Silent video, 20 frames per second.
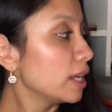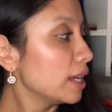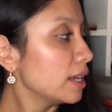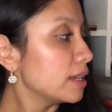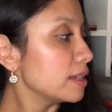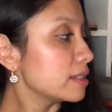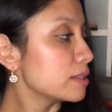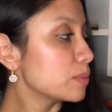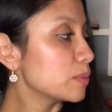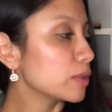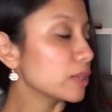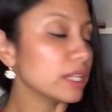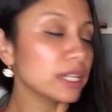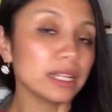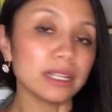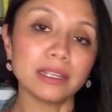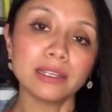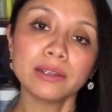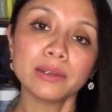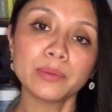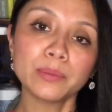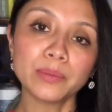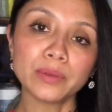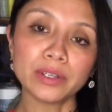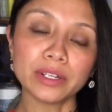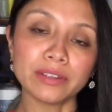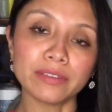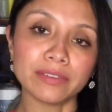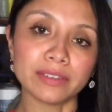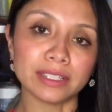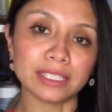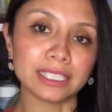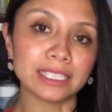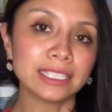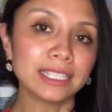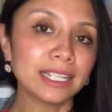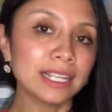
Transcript: is pretty fun.